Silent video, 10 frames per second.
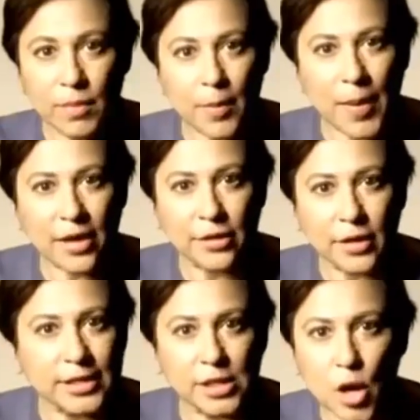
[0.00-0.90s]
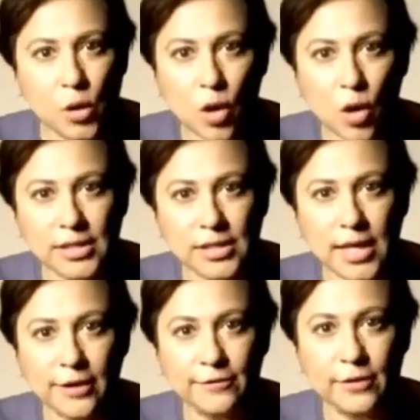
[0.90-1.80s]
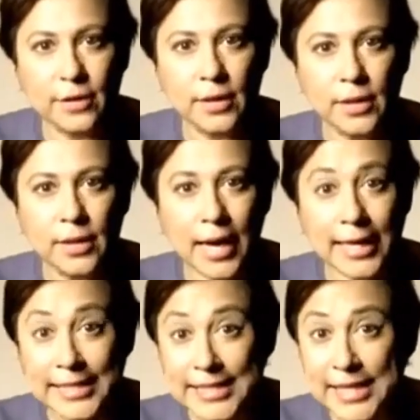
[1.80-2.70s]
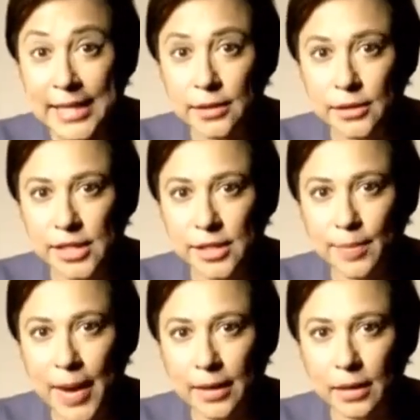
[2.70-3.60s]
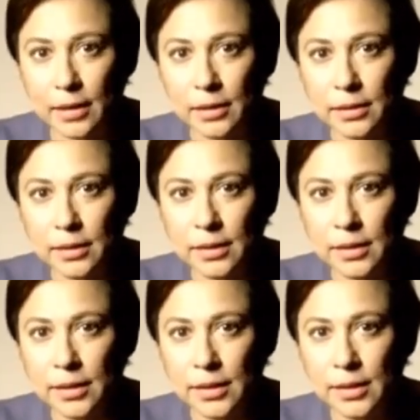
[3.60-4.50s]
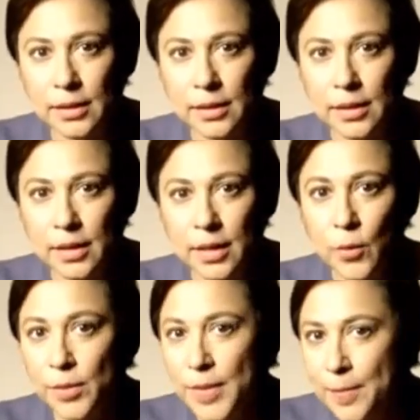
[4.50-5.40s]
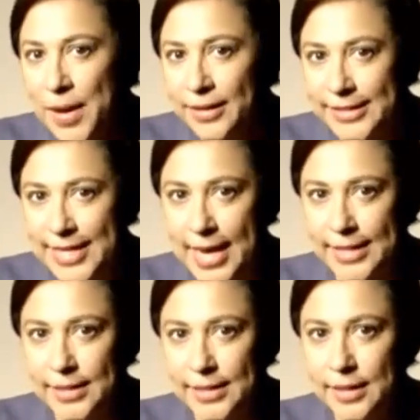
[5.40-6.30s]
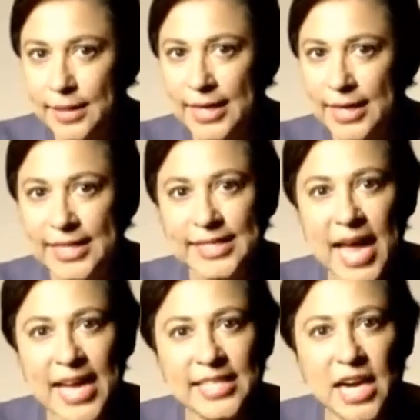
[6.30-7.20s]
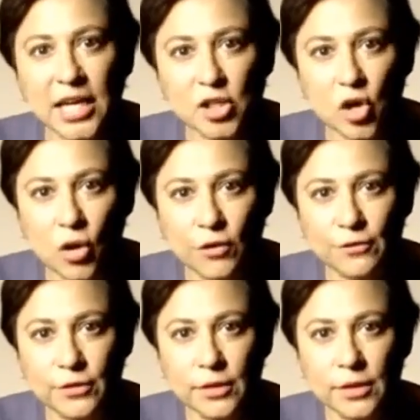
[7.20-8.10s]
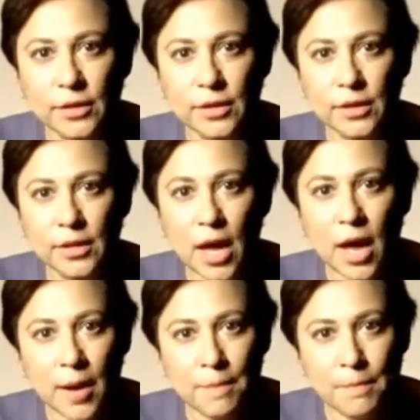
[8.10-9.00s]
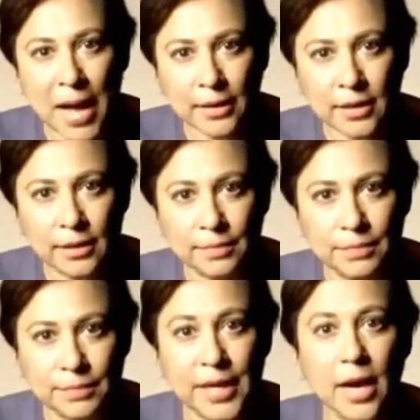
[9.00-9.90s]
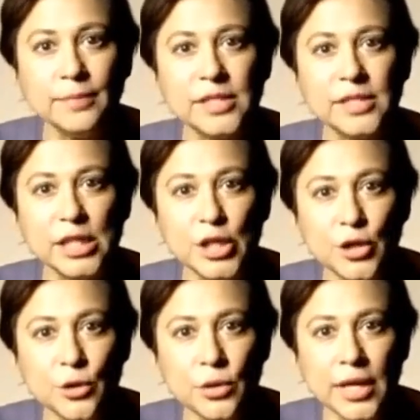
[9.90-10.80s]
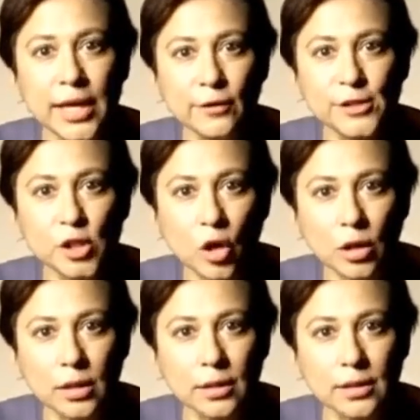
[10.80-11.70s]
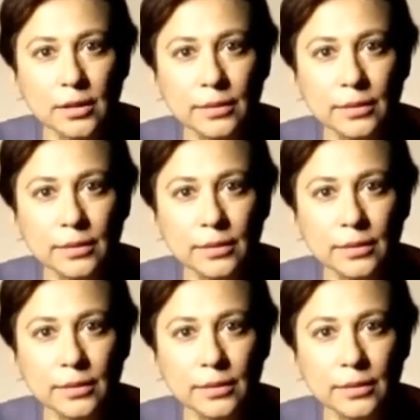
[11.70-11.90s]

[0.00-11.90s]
Macbeth is no longer safe and is killed in the battle. With Macbeth dead and his head cut off, Malcolm becomes the new King of Scotland.